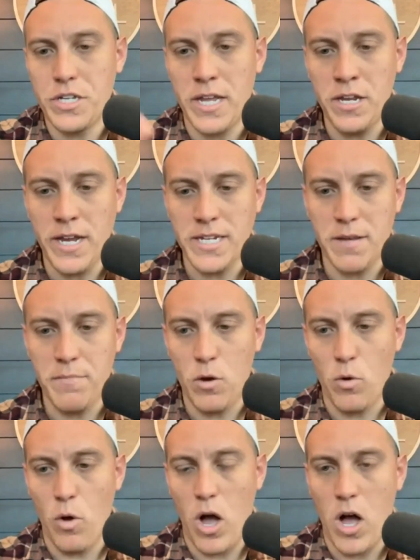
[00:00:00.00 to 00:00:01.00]
can you guys give me
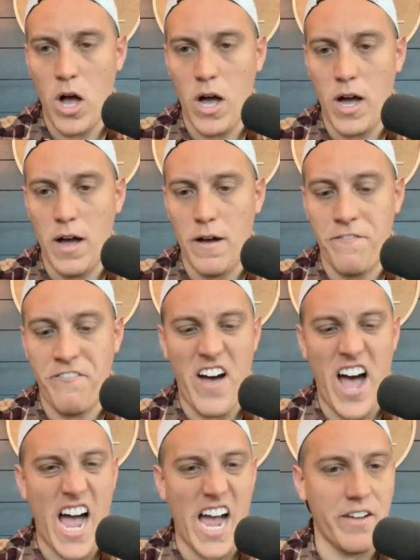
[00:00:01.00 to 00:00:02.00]
a
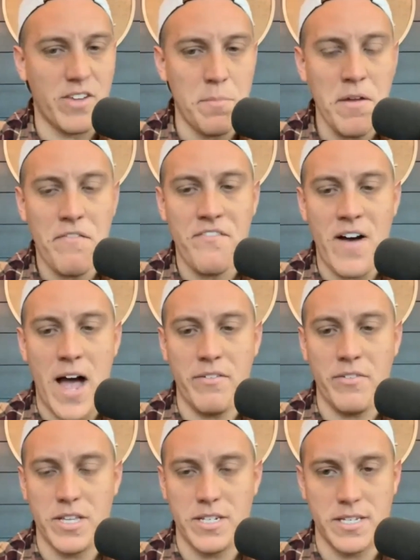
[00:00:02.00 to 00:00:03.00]
5? Give me a 5
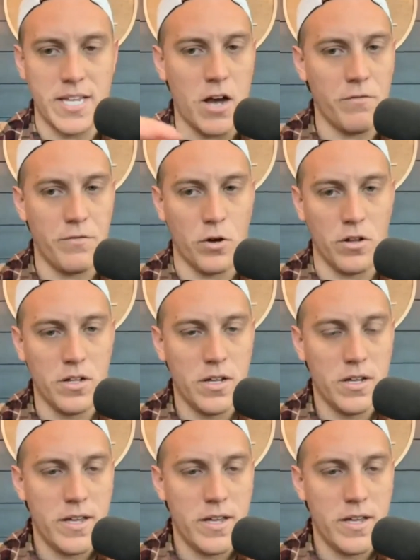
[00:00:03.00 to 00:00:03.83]
if this is helpful.